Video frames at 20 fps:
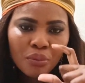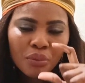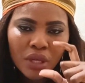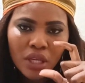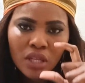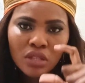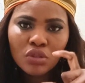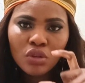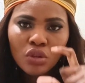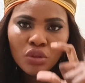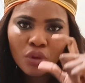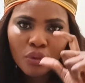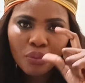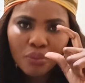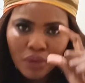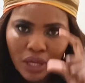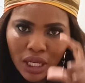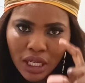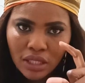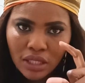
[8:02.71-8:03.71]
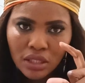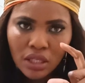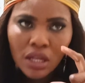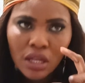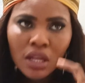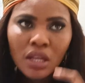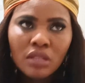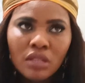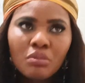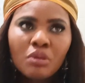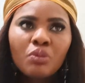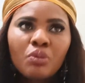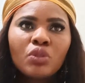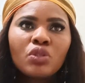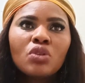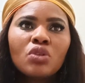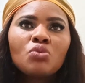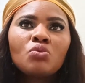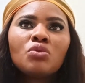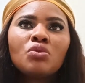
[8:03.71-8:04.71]
page or your brand.
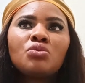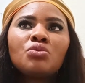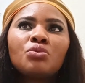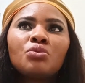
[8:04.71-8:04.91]
People just want